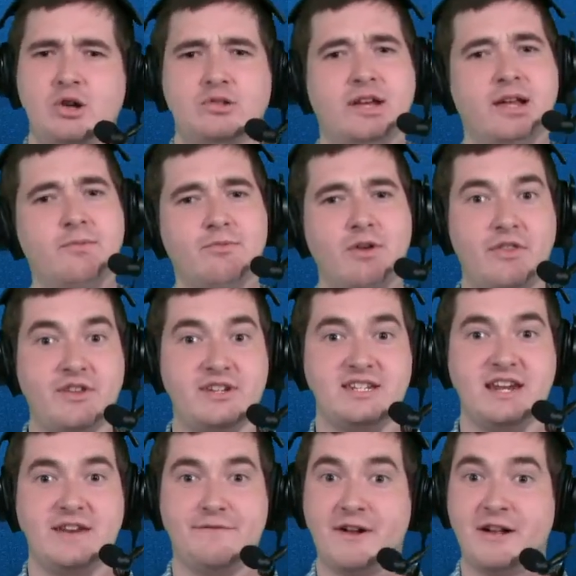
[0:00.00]
let him run the
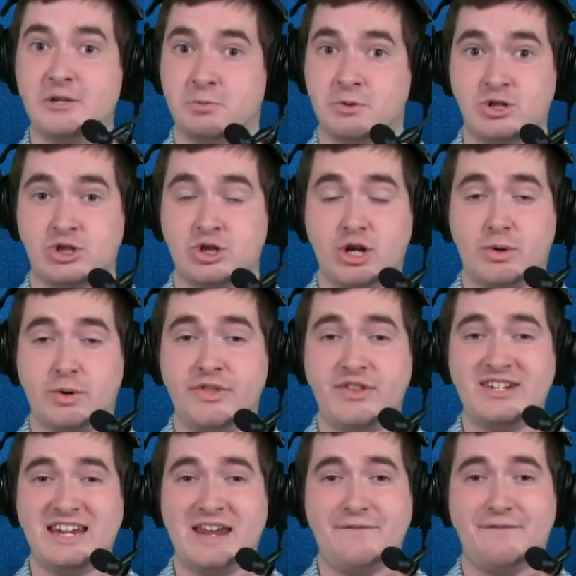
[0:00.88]
defense, which look what the
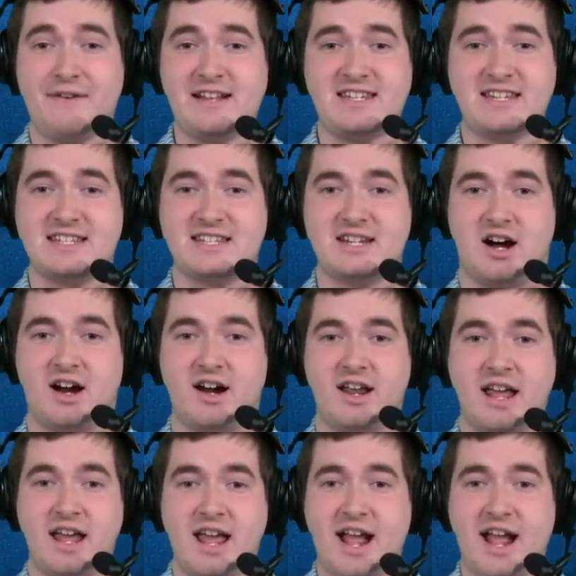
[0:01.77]
defense has done.